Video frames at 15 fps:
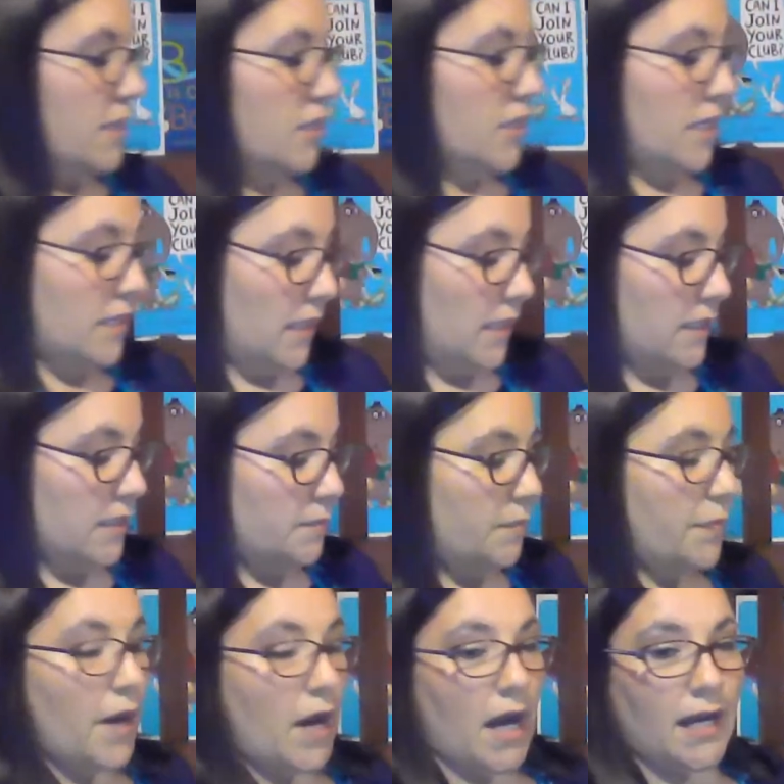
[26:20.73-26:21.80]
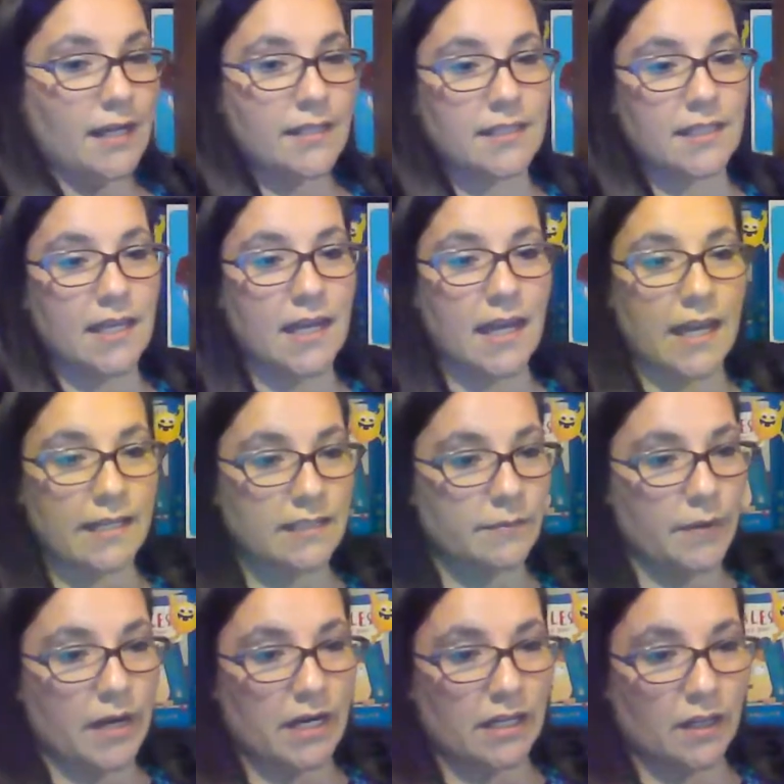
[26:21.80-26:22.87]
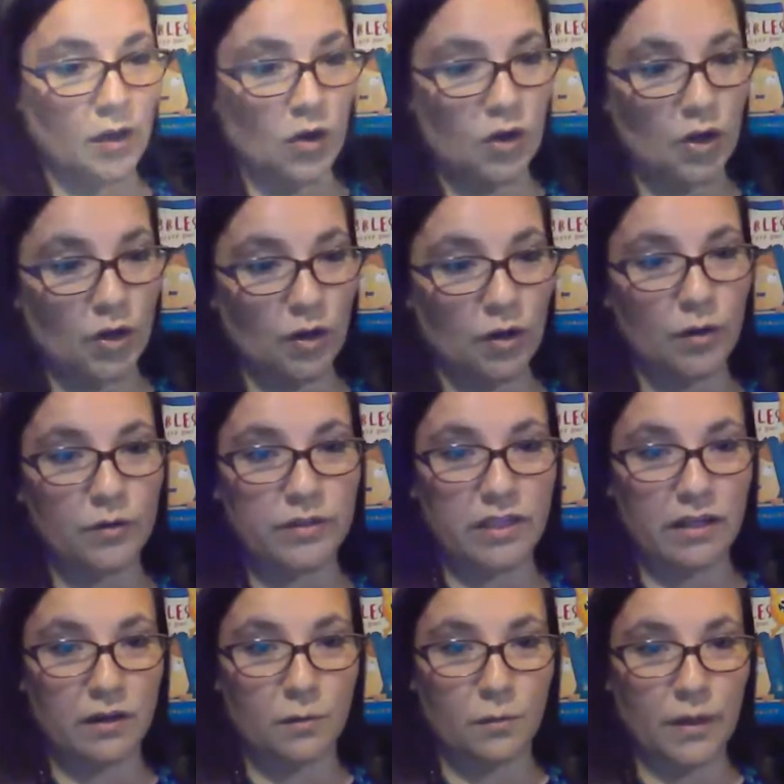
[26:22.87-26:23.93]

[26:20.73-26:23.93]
Jessica's Box is about a little girl who's on a